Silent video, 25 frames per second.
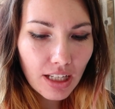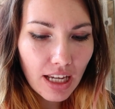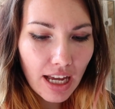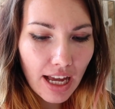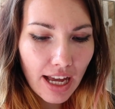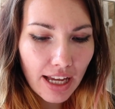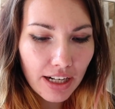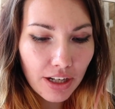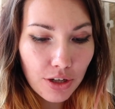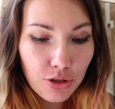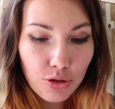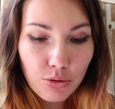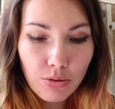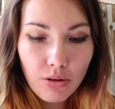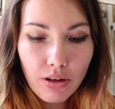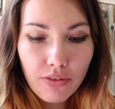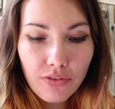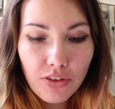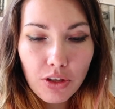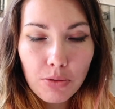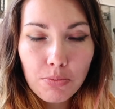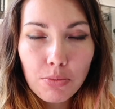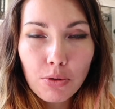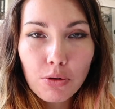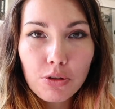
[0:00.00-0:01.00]
and I drew a
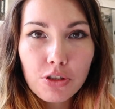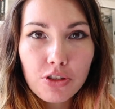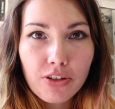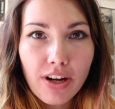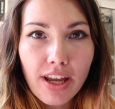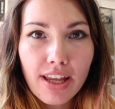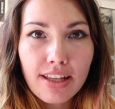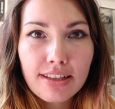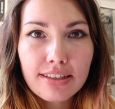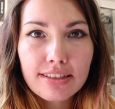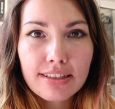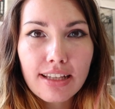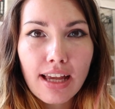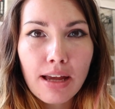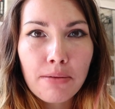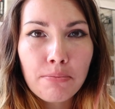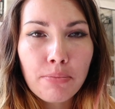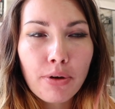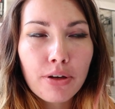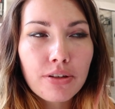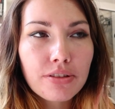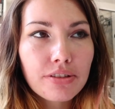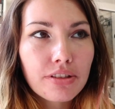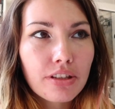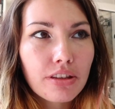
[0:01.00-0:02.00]
few portraits and
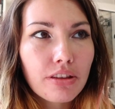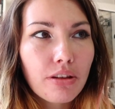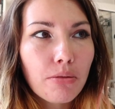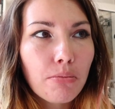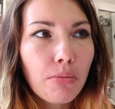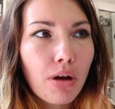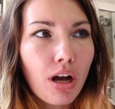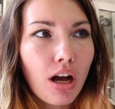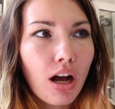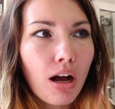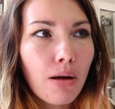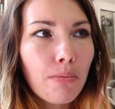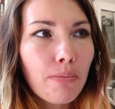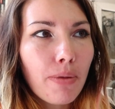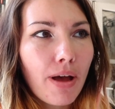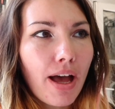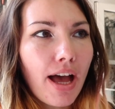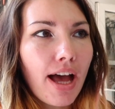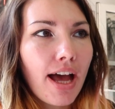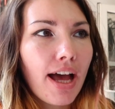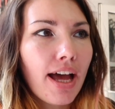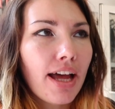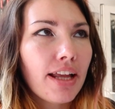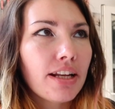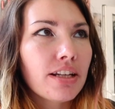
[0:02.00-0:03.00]
posted them up,
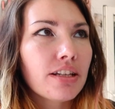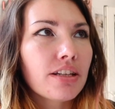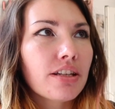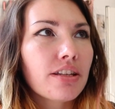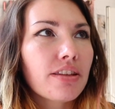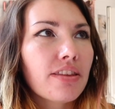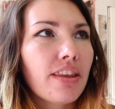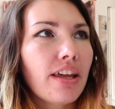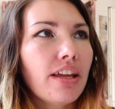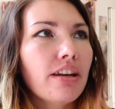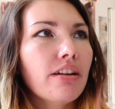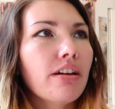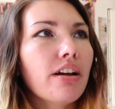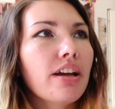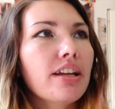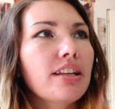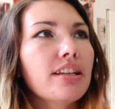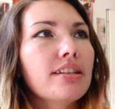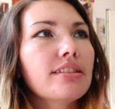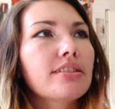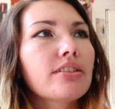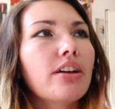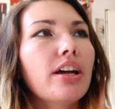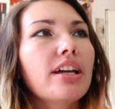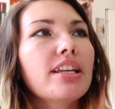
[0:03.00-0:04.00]
and then I
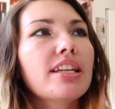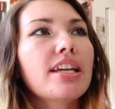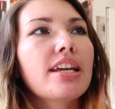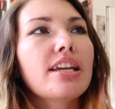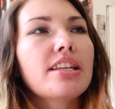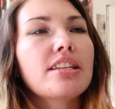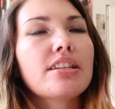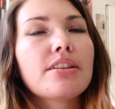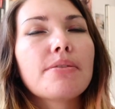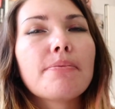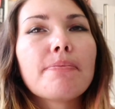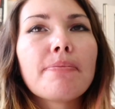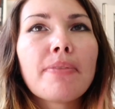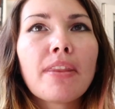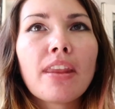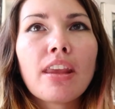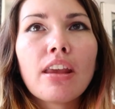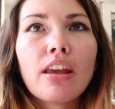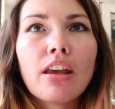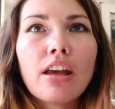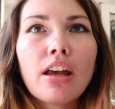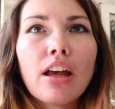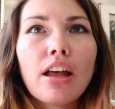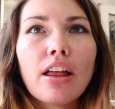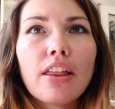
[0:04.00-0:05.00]
decided
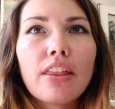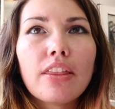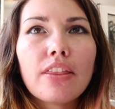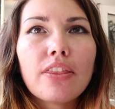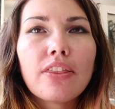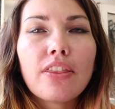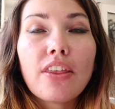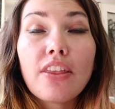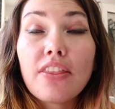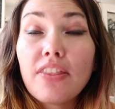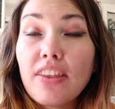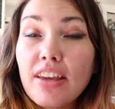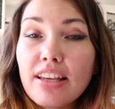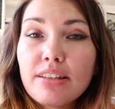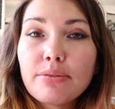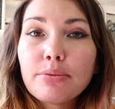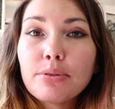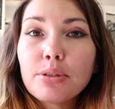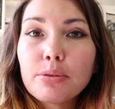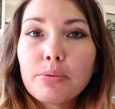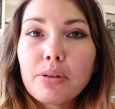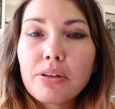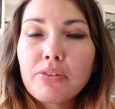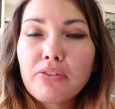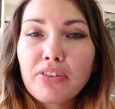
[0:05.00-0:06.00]
that these were
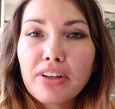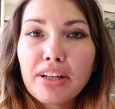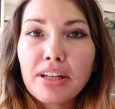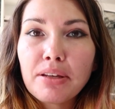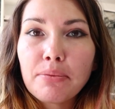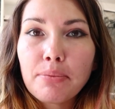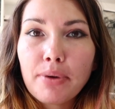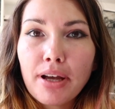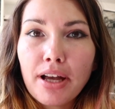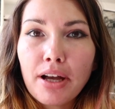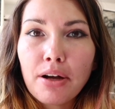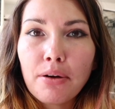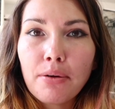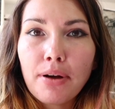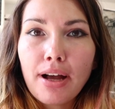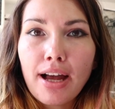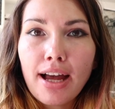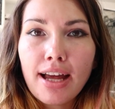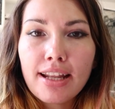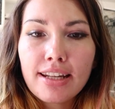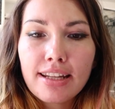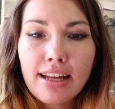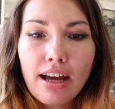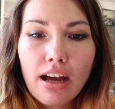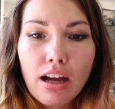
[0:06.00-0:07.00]
doing really well and